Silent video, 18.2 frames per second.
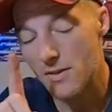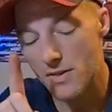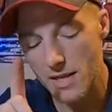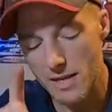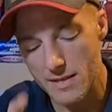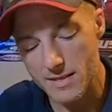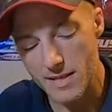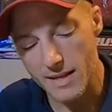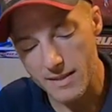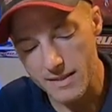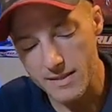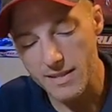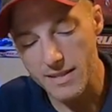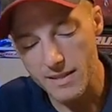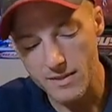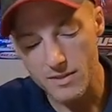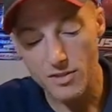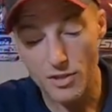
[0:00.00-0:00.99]
the things I
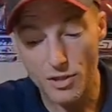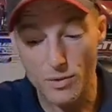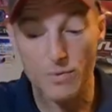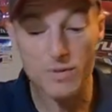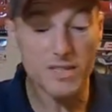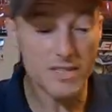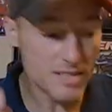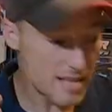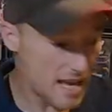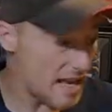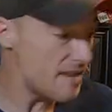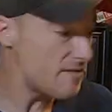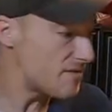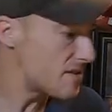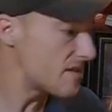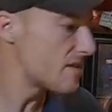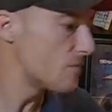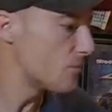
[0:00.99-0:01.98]
did to
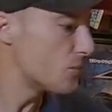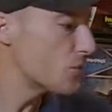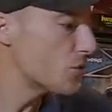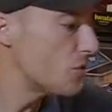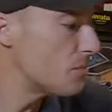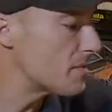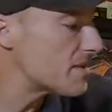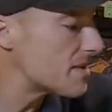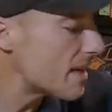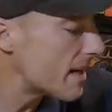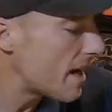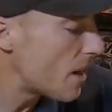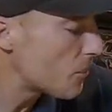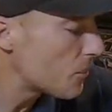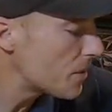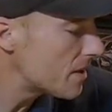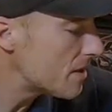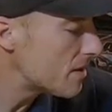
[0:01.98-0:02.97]
save some room is I
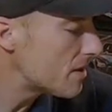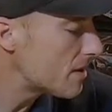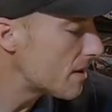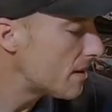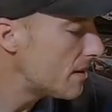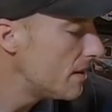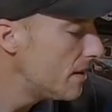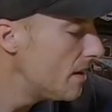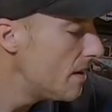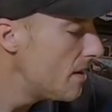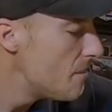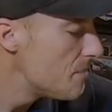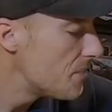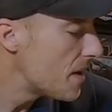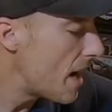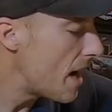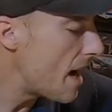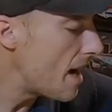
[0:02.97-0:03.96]
got rid of the
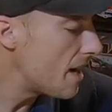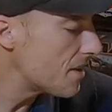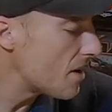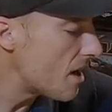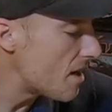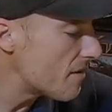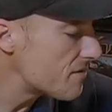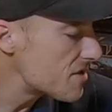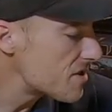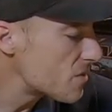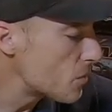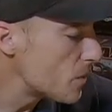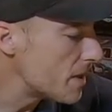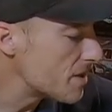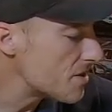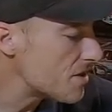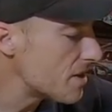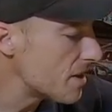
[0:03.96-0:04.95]
on-off
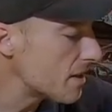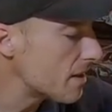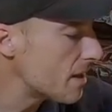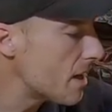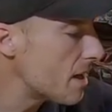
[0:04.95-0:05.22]
switch that